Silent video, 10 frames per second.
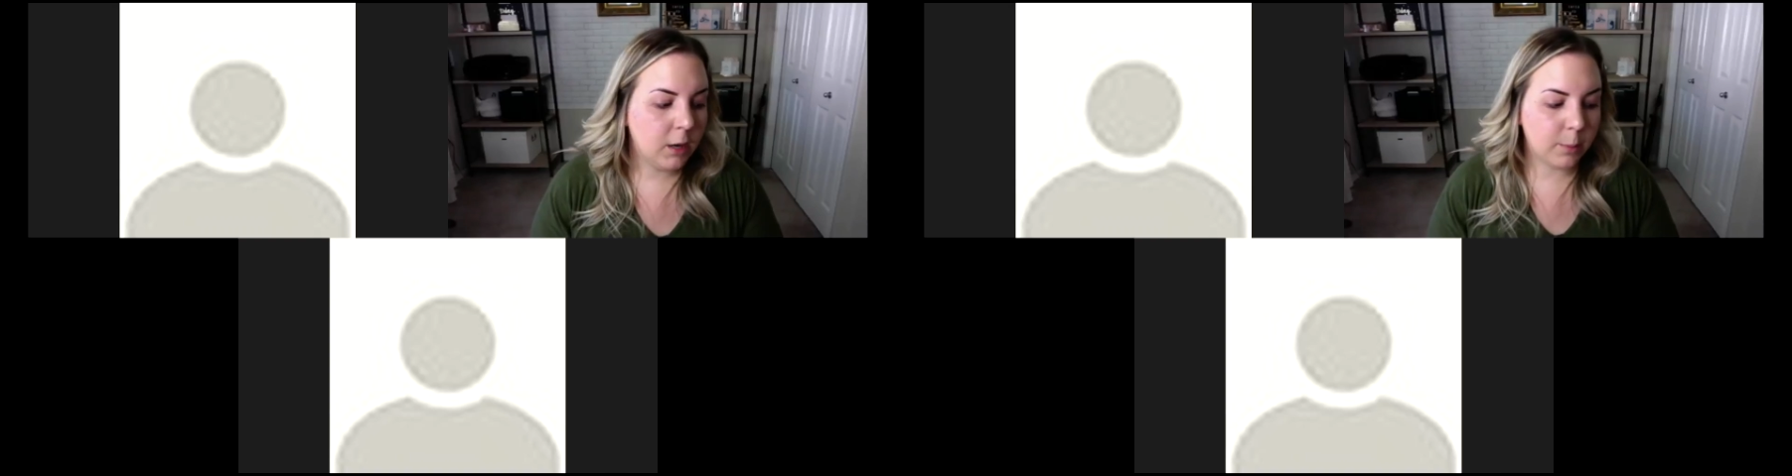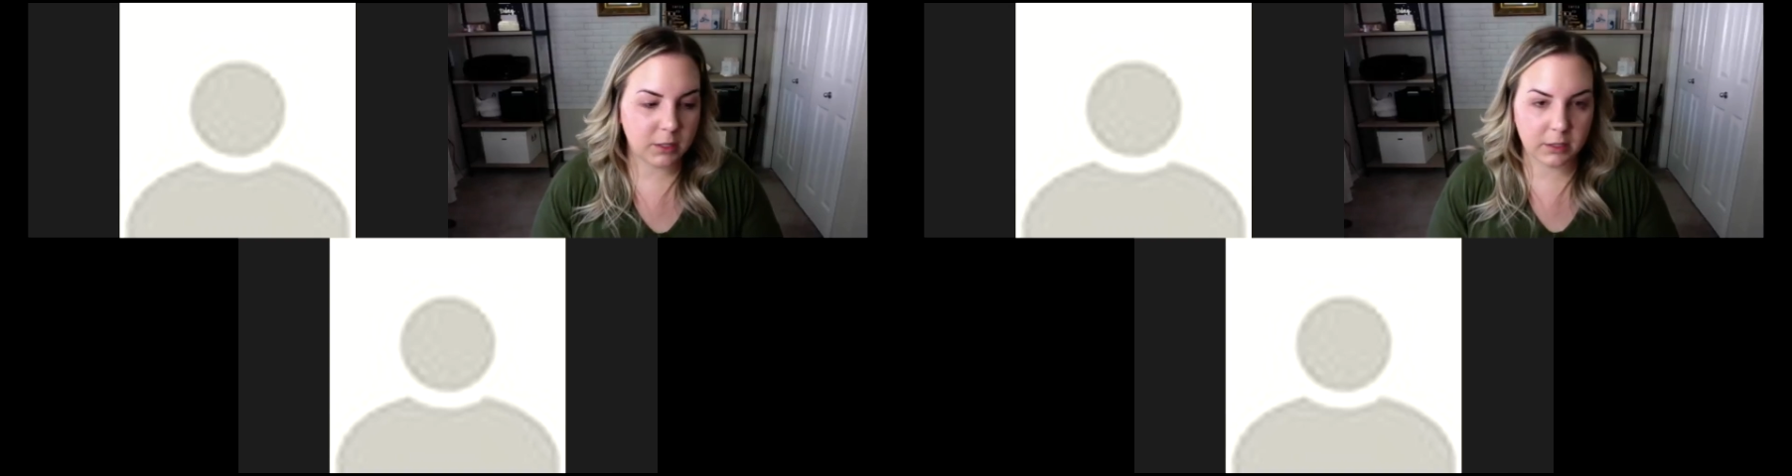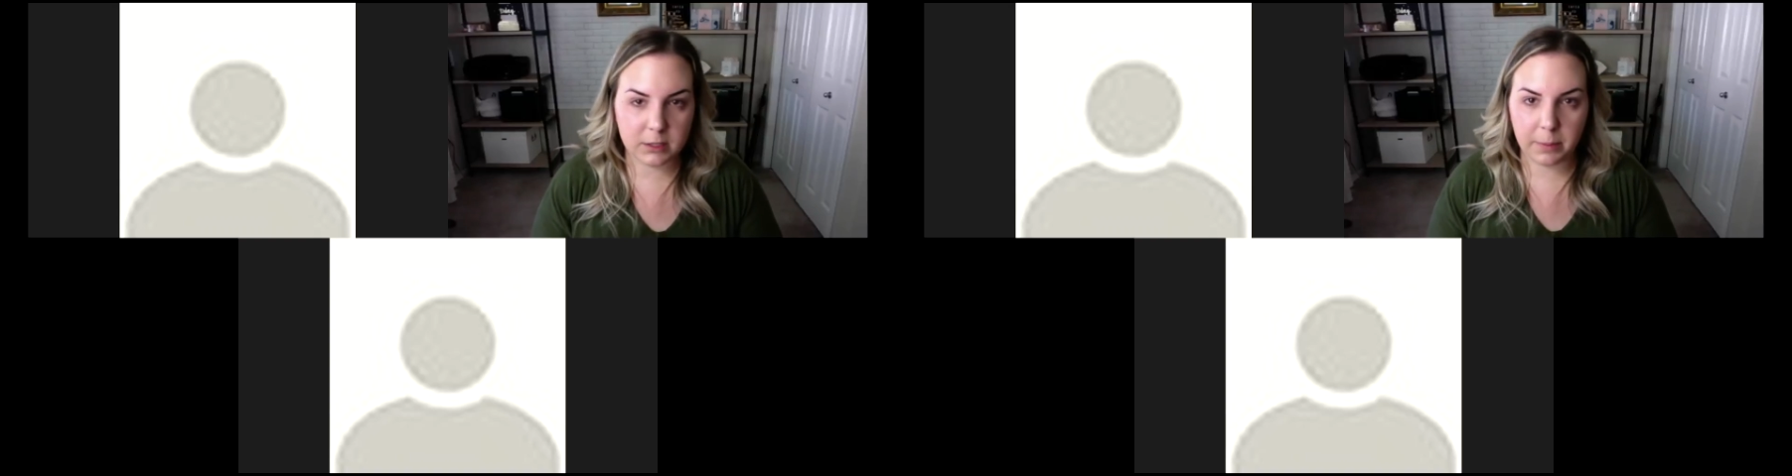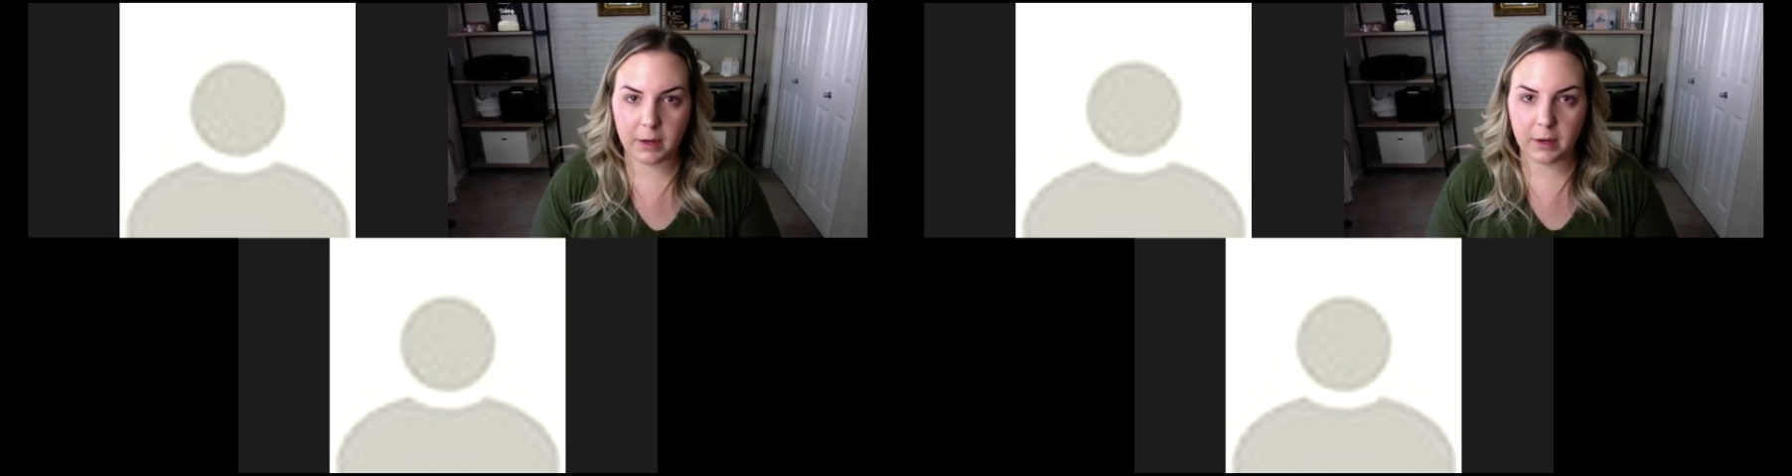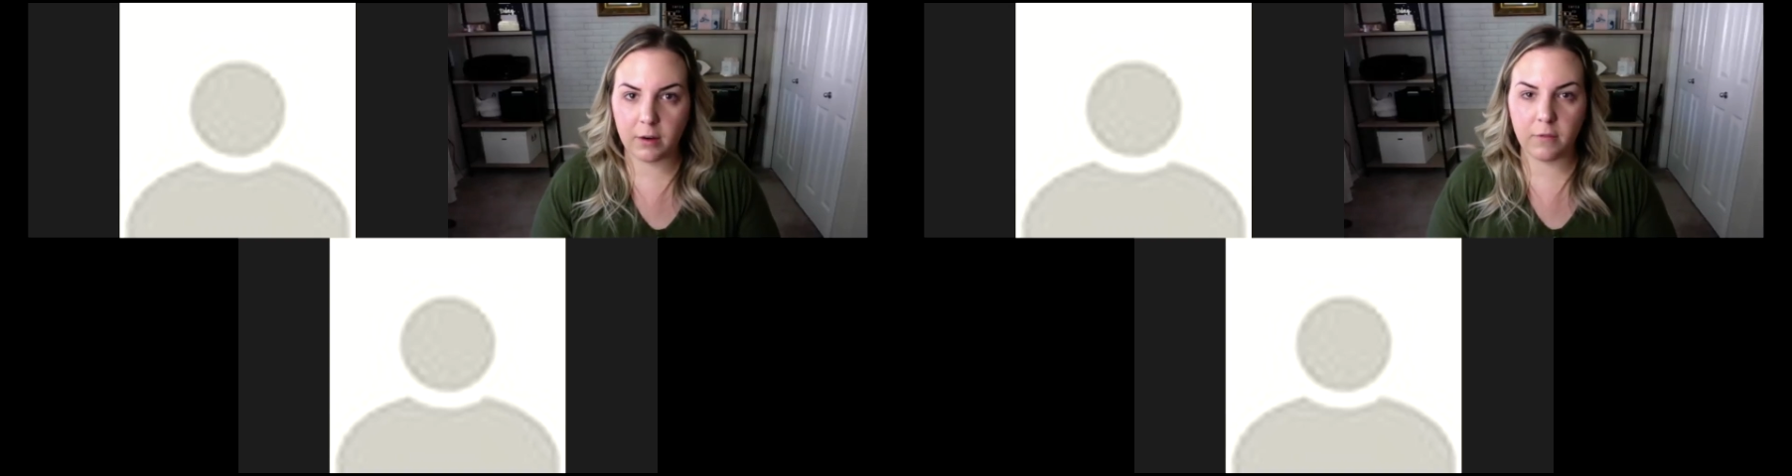
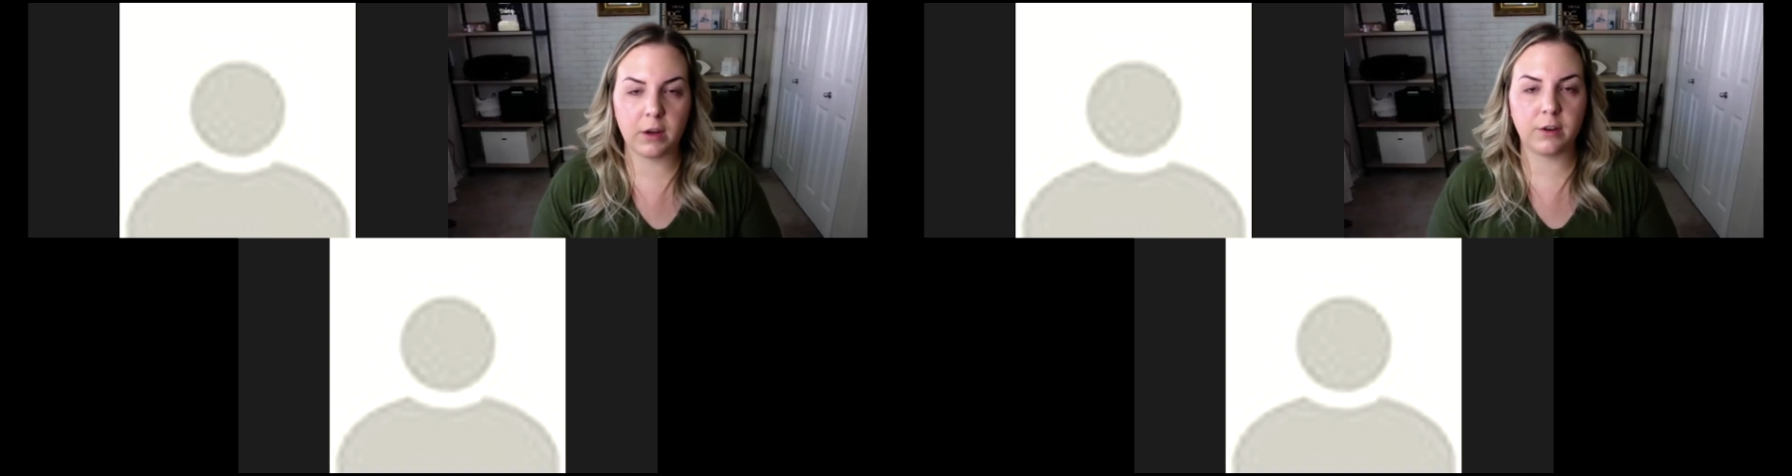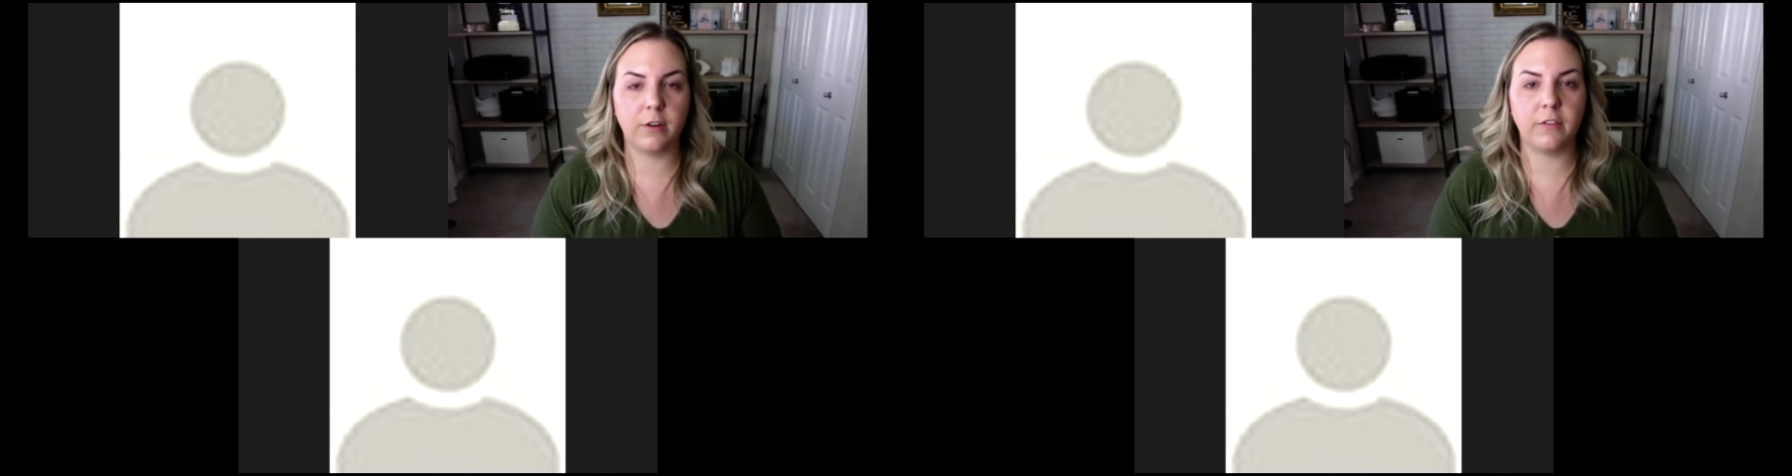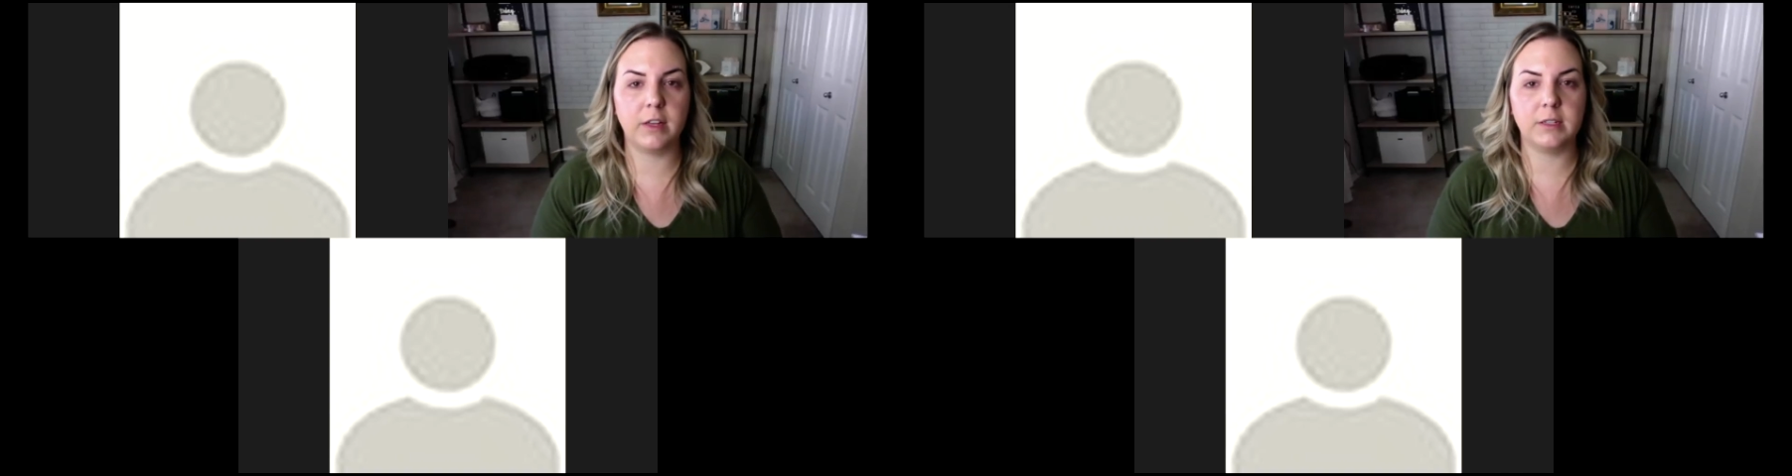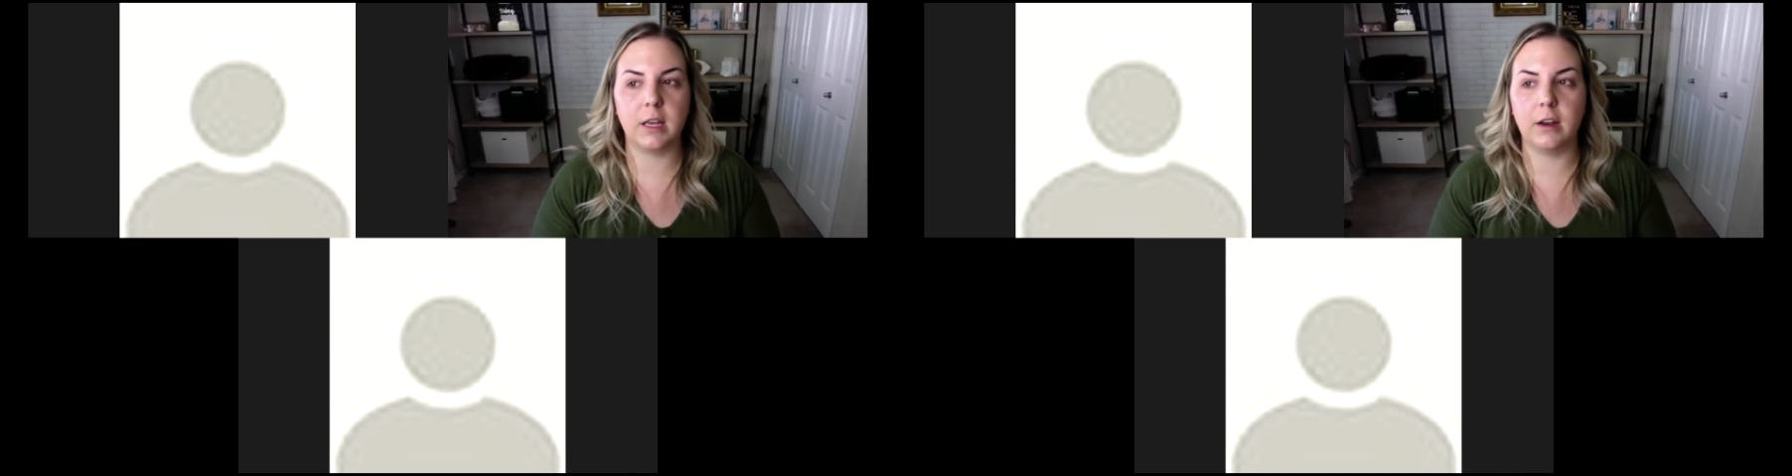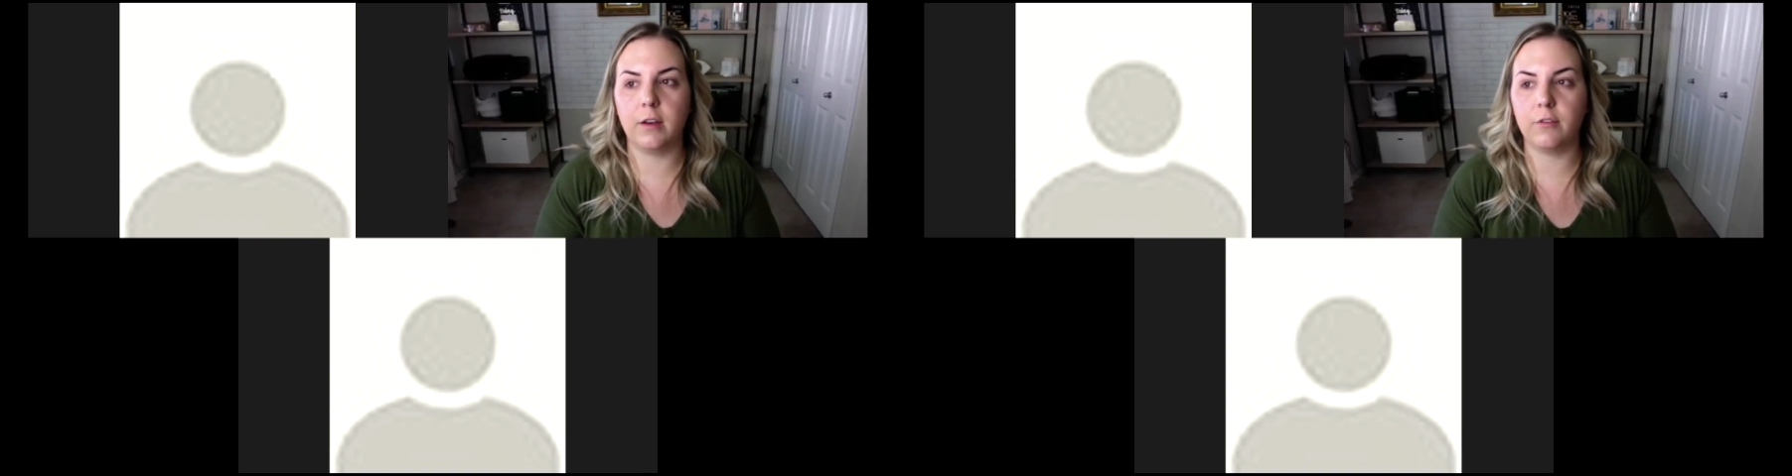participated in vendor events
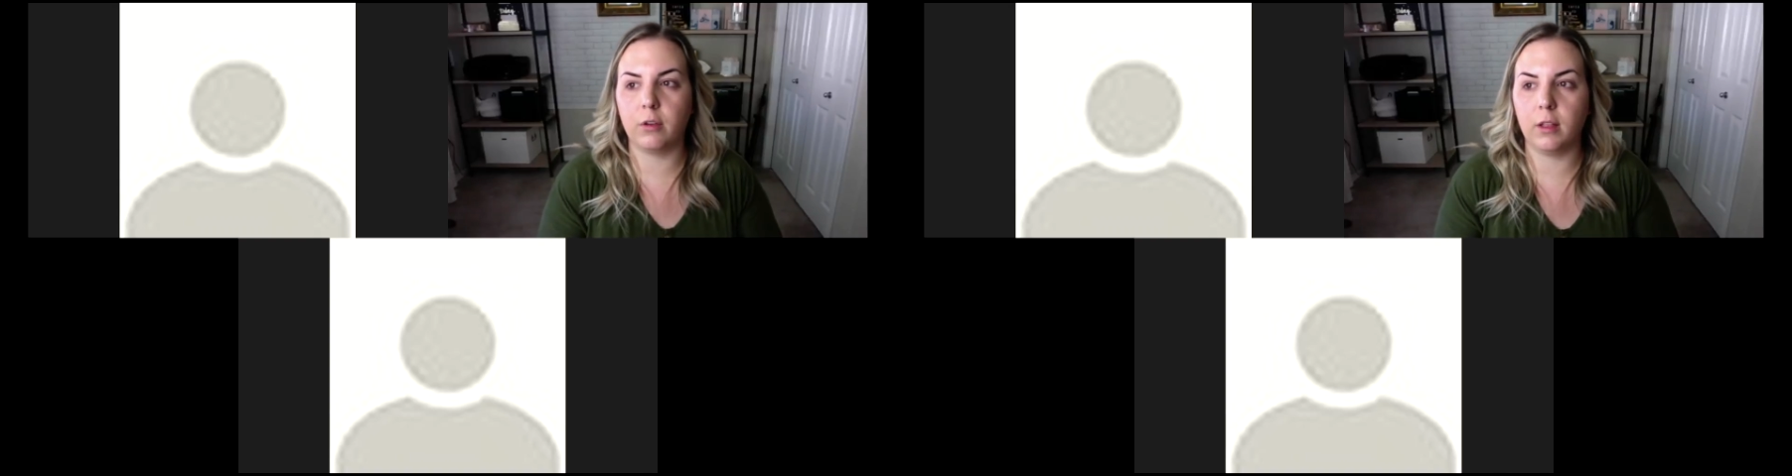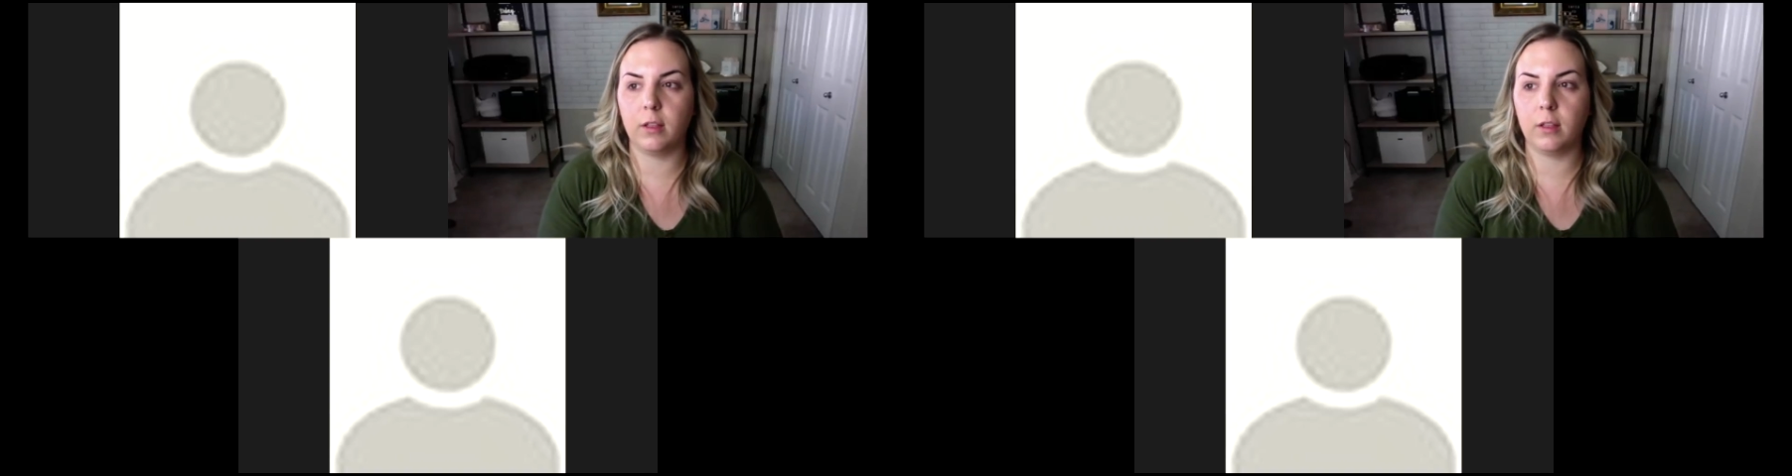and have really